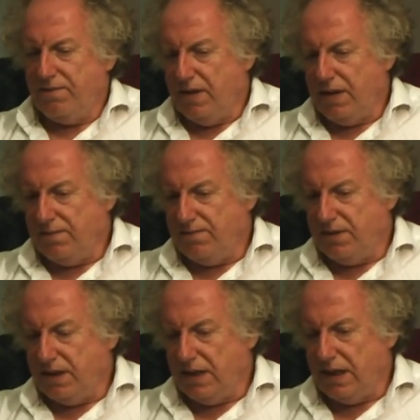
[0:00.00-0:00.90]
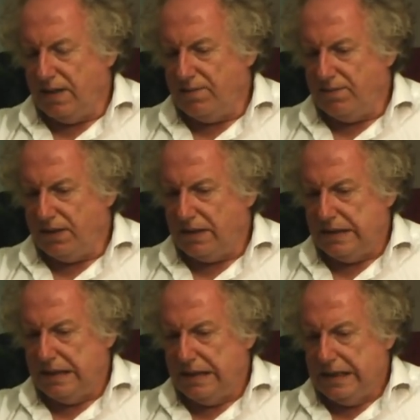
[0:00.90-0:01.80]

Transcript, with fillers: have have, uh, have uh,